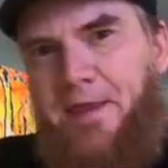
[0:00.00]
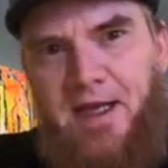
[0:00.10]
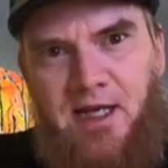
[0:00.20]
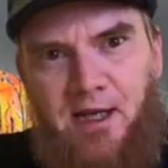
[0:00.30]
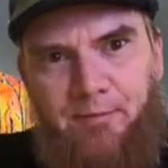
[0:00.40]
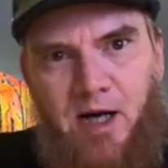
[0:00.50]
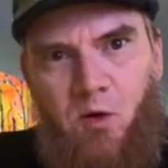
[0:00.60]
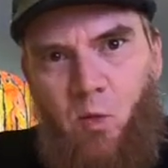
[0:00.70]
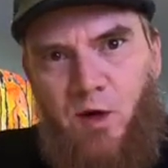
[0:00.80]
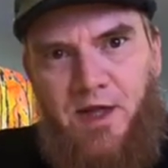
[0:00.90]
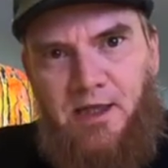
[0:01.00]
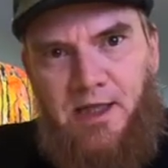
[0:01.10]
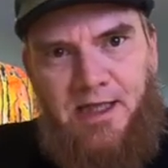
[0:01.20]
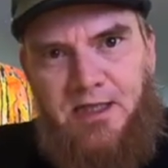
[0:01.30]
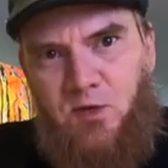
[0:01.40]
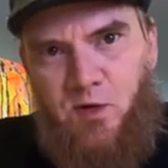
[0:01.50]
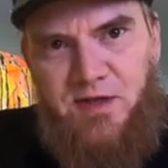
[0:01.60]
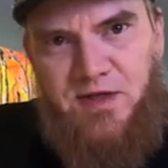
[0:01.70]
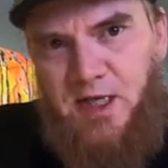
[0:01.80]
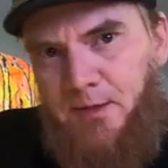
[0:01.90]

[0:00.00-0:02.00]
thinking about where that light source is